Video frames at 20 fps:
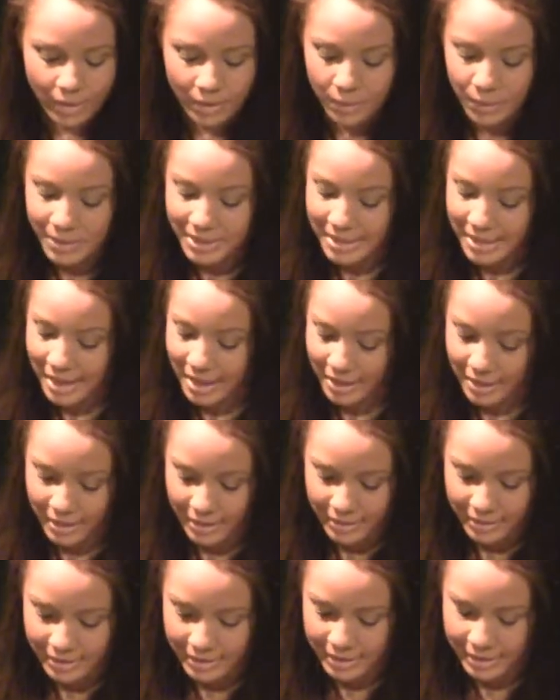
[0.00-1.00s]
There was
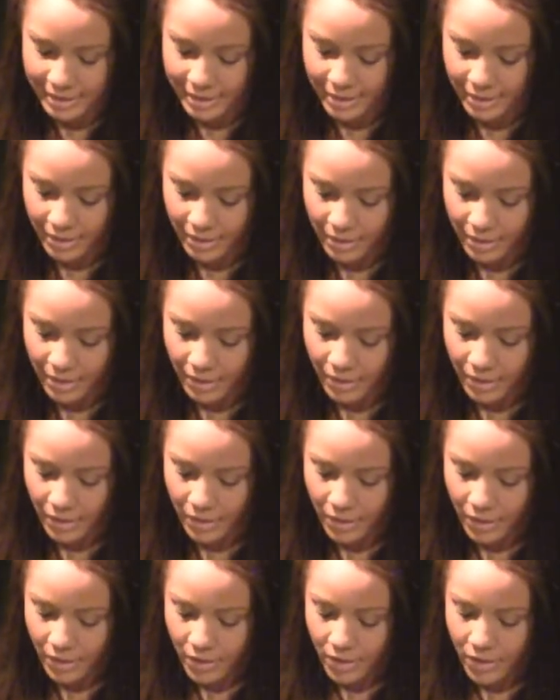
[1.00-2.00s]
nothing to see.
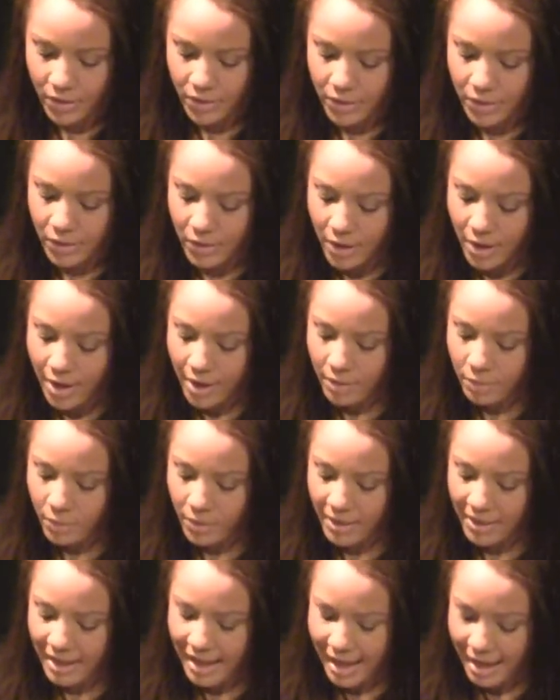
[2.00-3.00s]
Gone
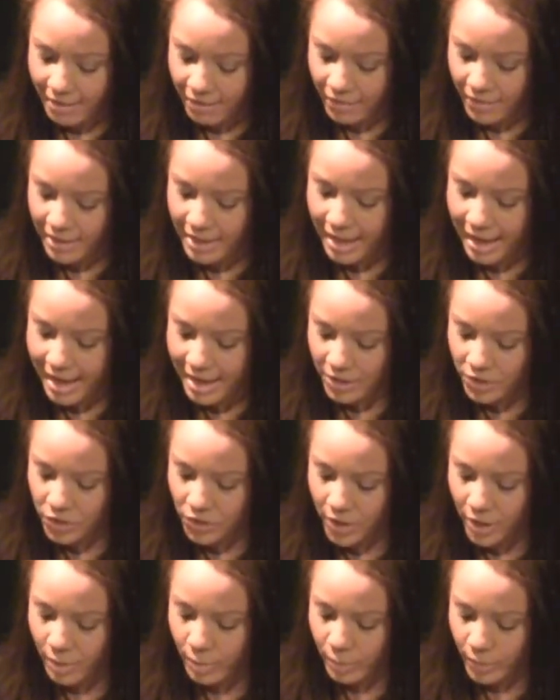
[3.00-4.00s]
were the heavy,
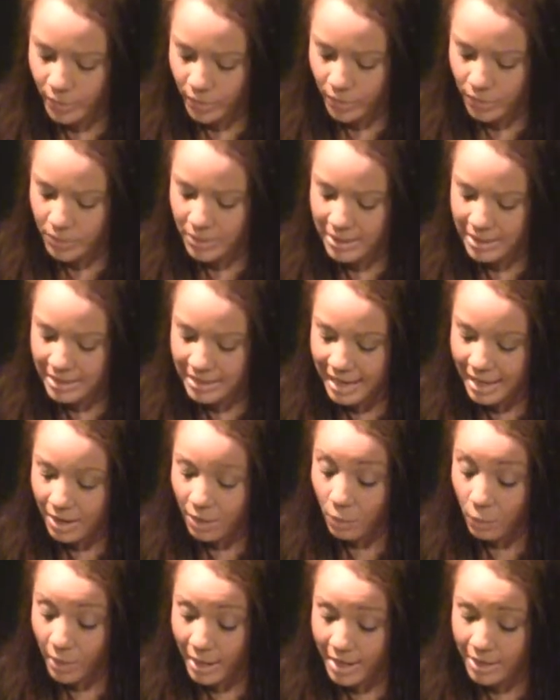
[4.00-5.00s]
eggshell blue,
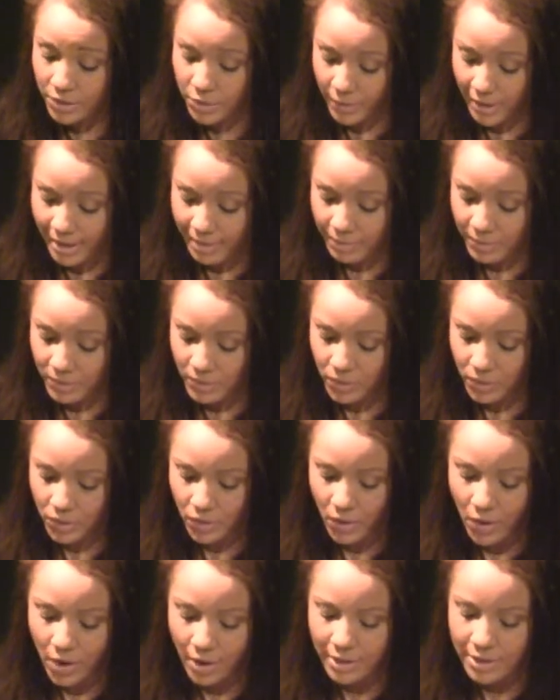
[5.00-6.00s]
stay-away drapes,
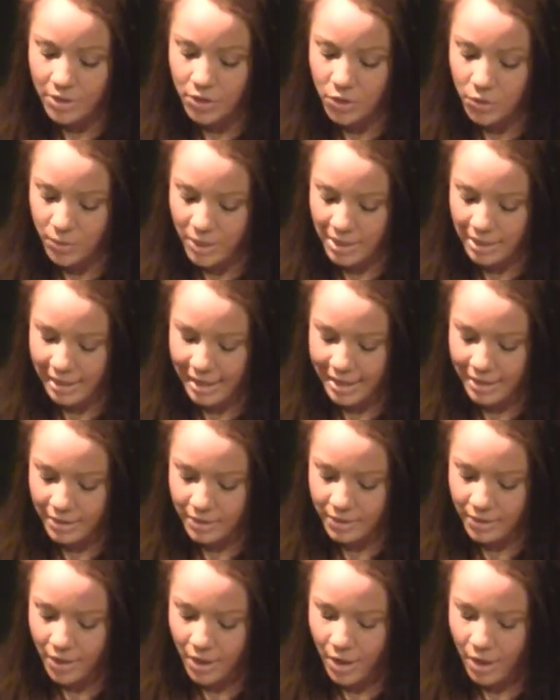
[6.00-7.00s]
tall as
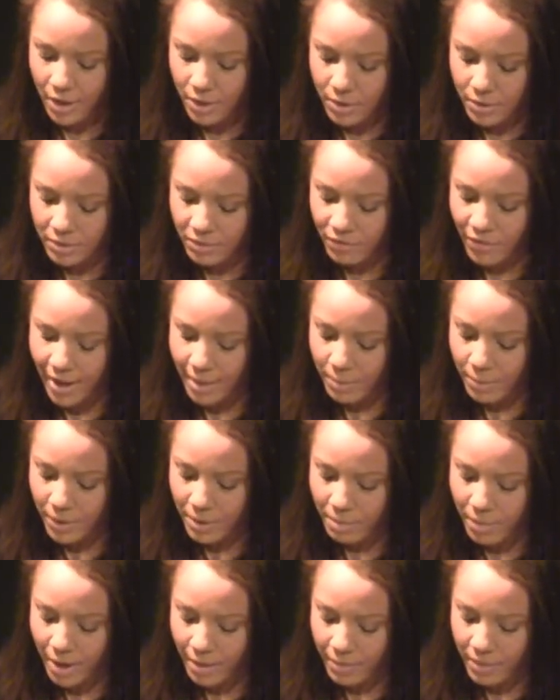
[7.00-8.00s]
streetlights, whose
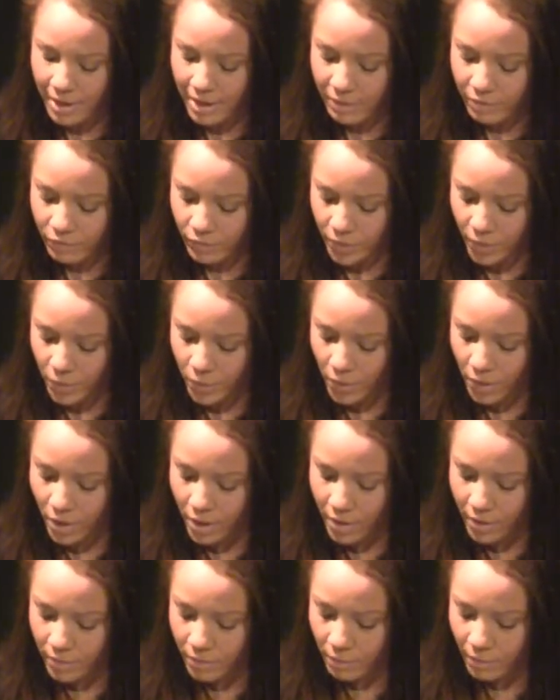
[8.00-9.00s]
fabric Mommy had flown
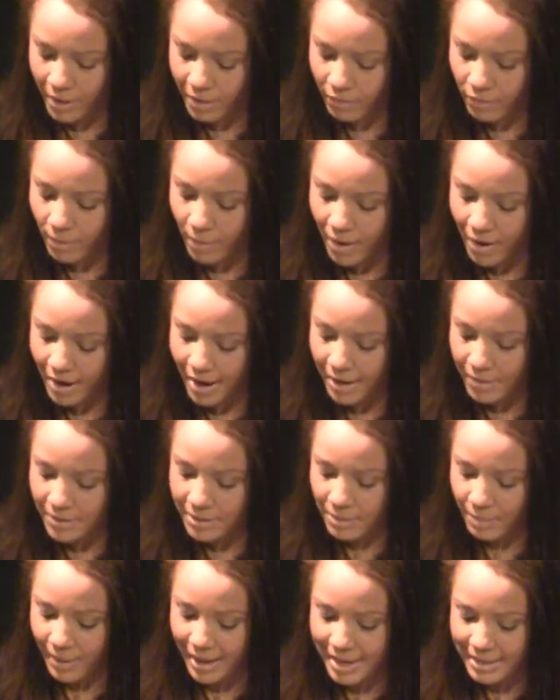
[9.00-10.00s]
all the way from our
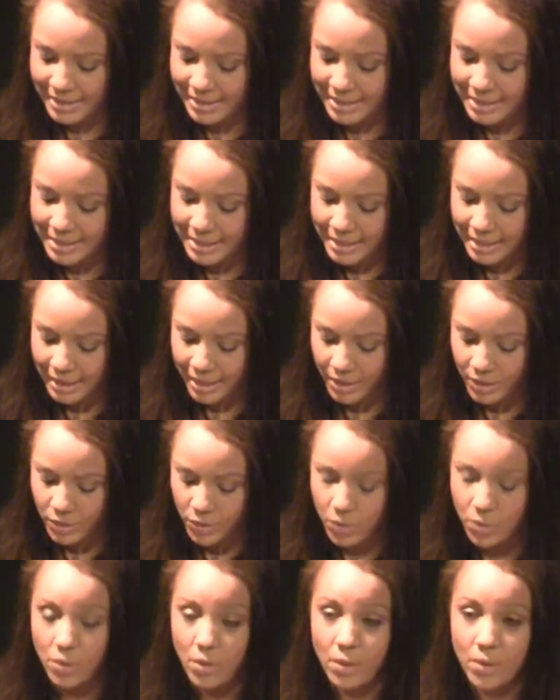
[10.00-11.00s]
house in Pasadena
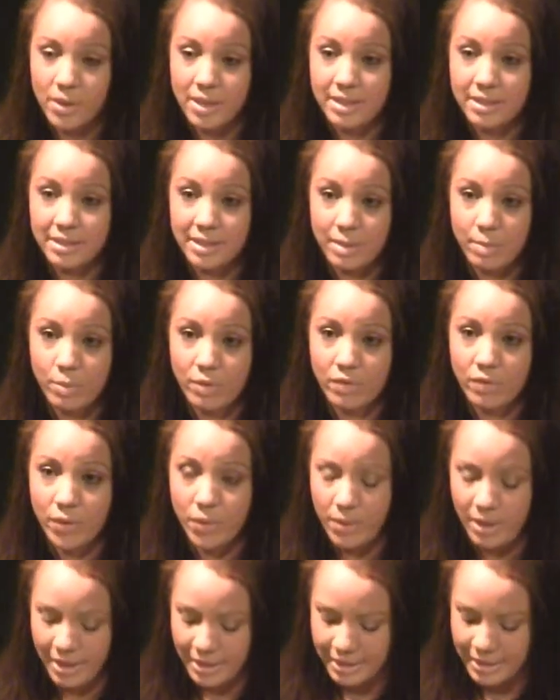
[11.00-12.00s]
to Nona's in
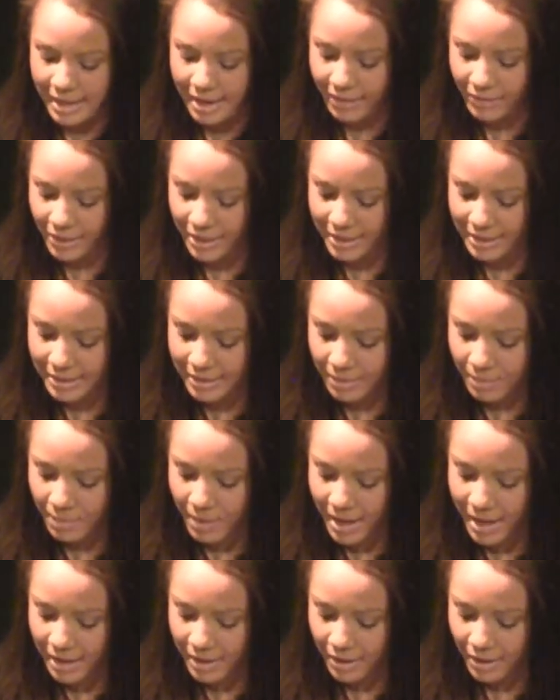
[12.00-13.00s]
Bavona to have custom
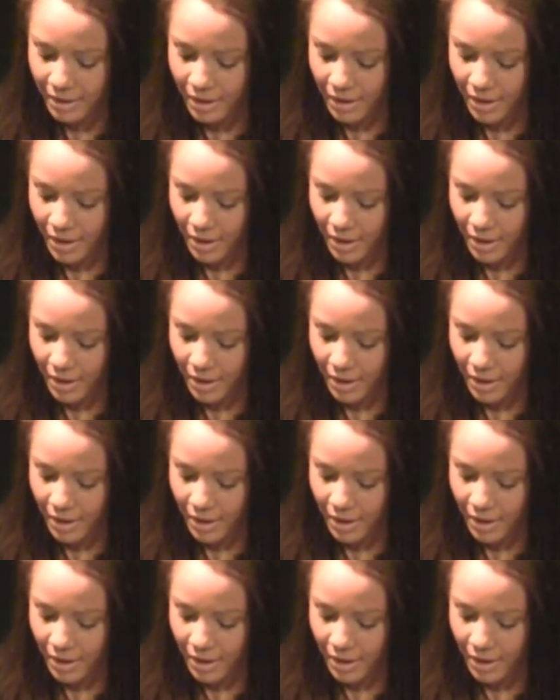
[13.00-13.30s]
made.